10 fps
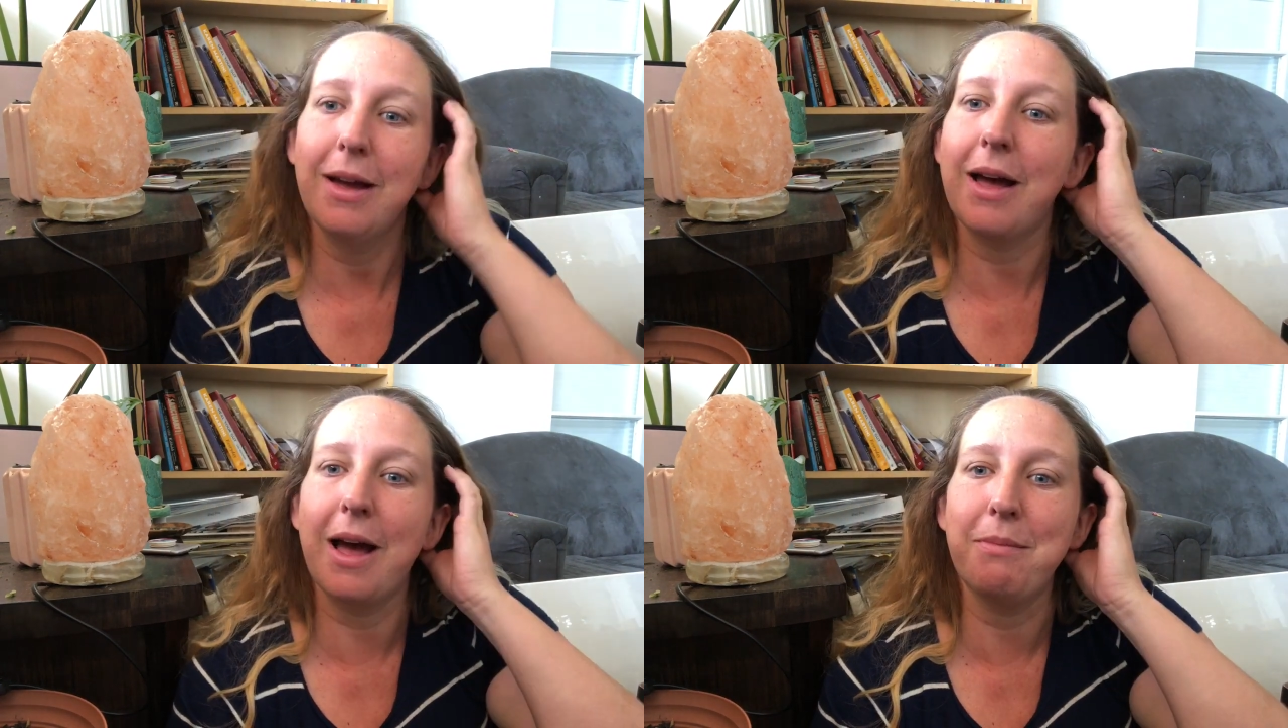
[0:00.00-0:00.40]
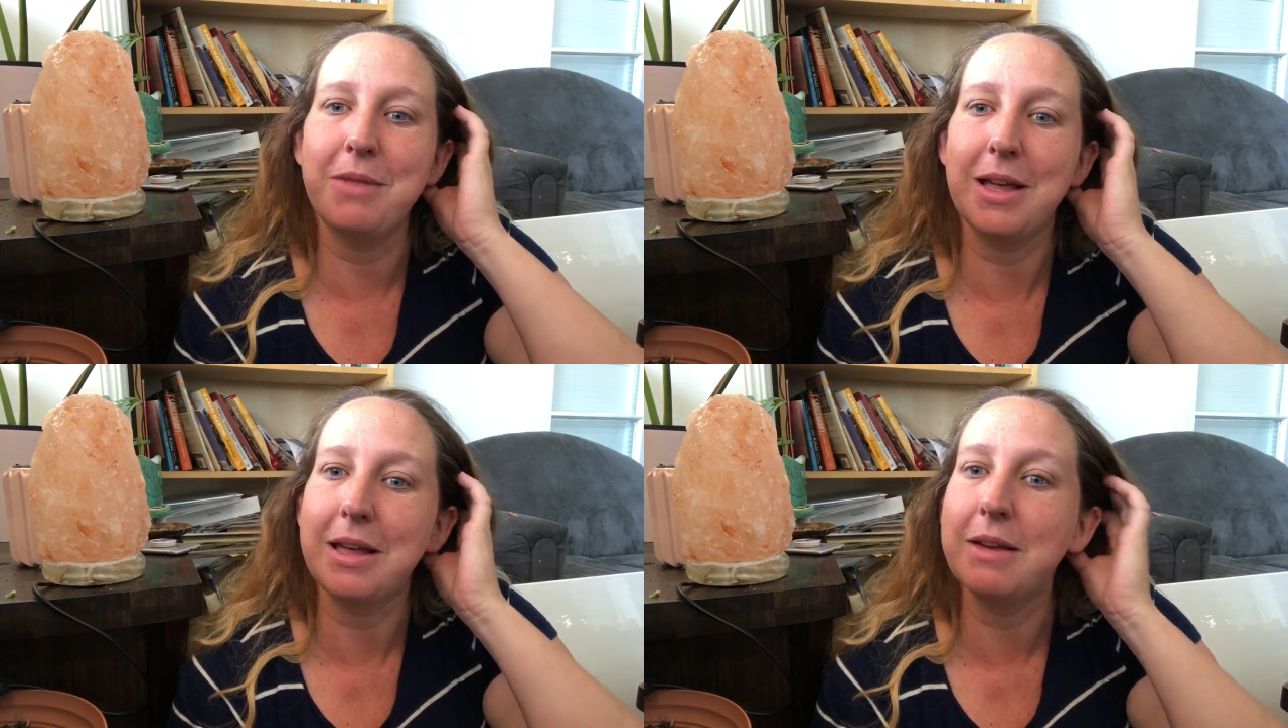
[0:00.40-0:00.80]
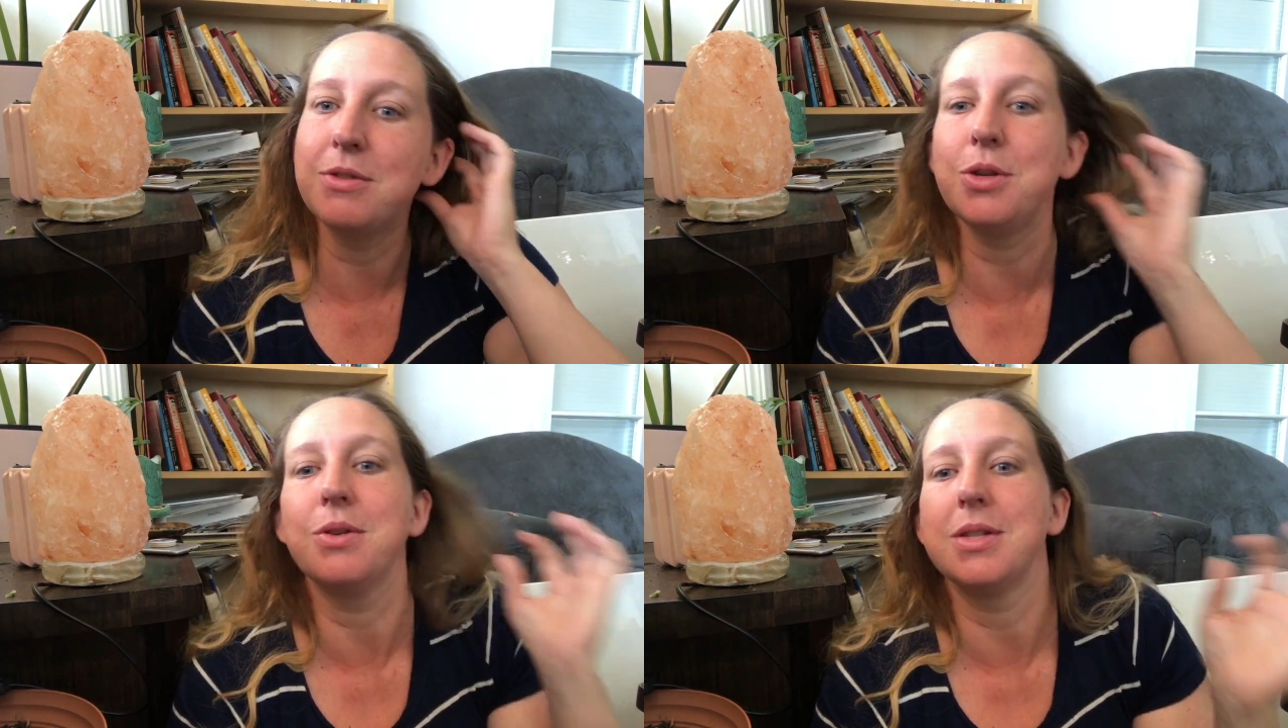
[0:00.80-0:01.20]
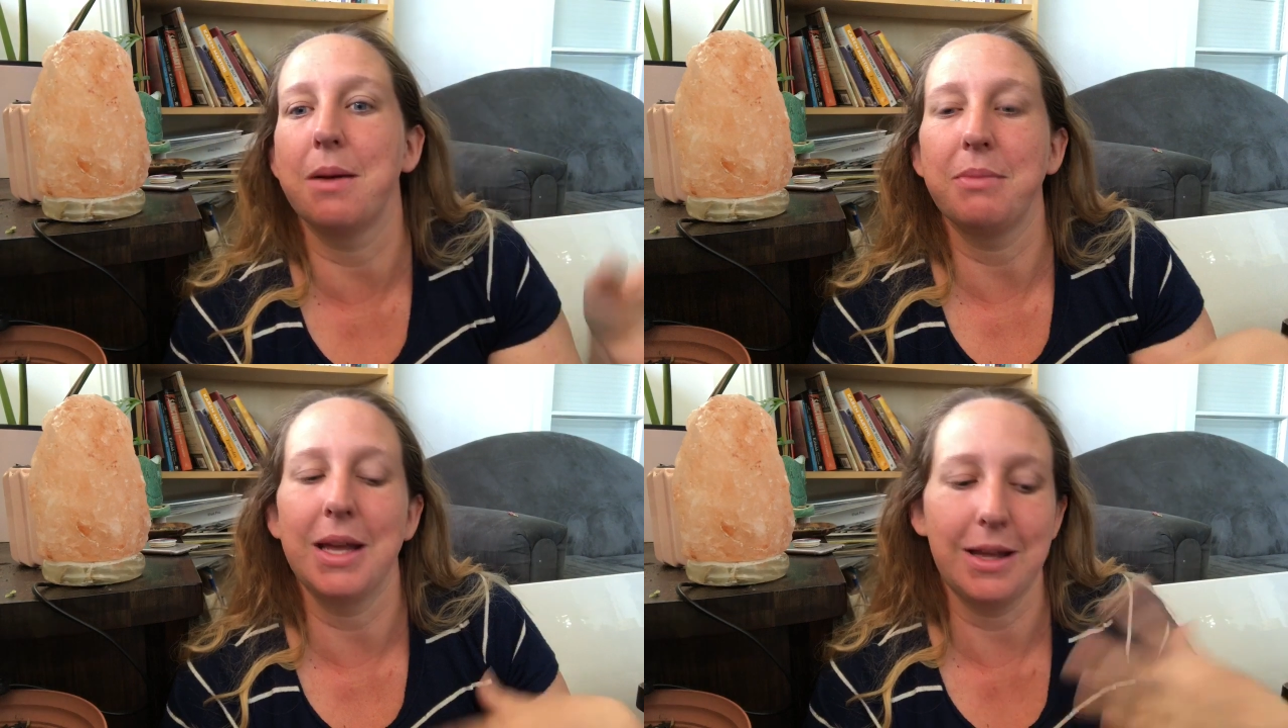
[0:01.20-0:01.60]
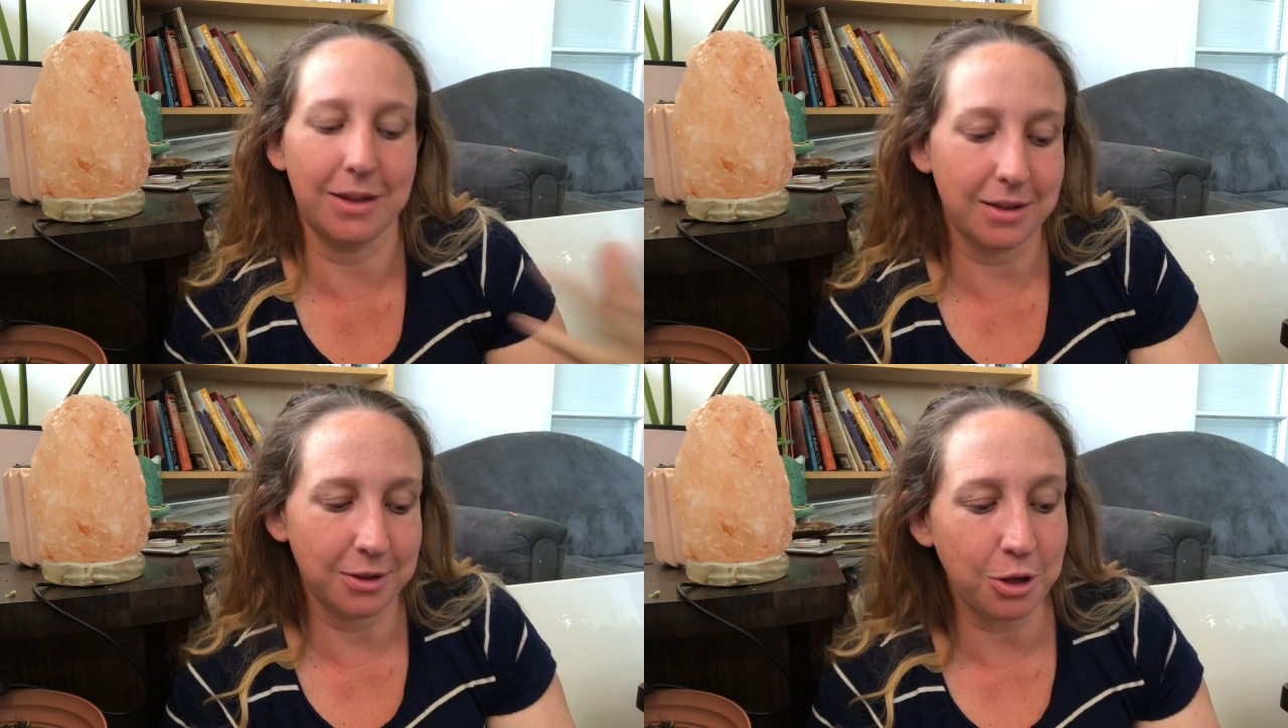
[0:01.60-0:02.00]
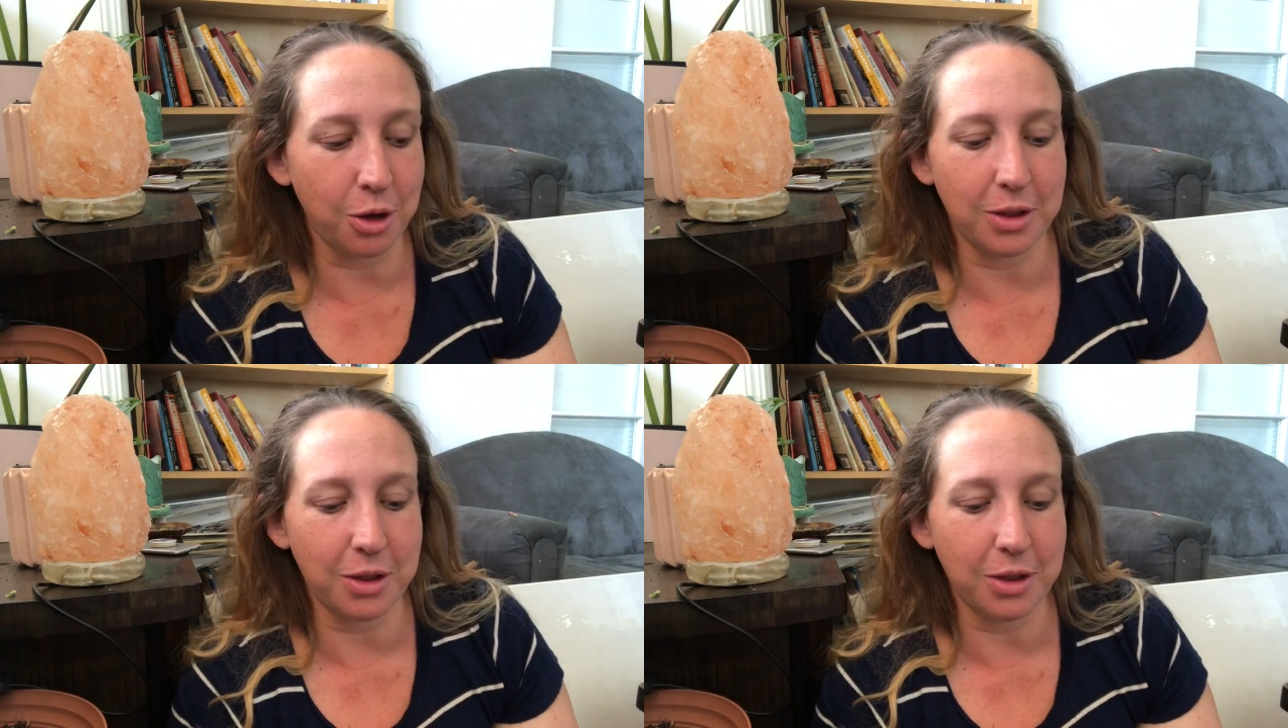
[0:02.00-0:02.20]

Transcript: then gives you something, you know,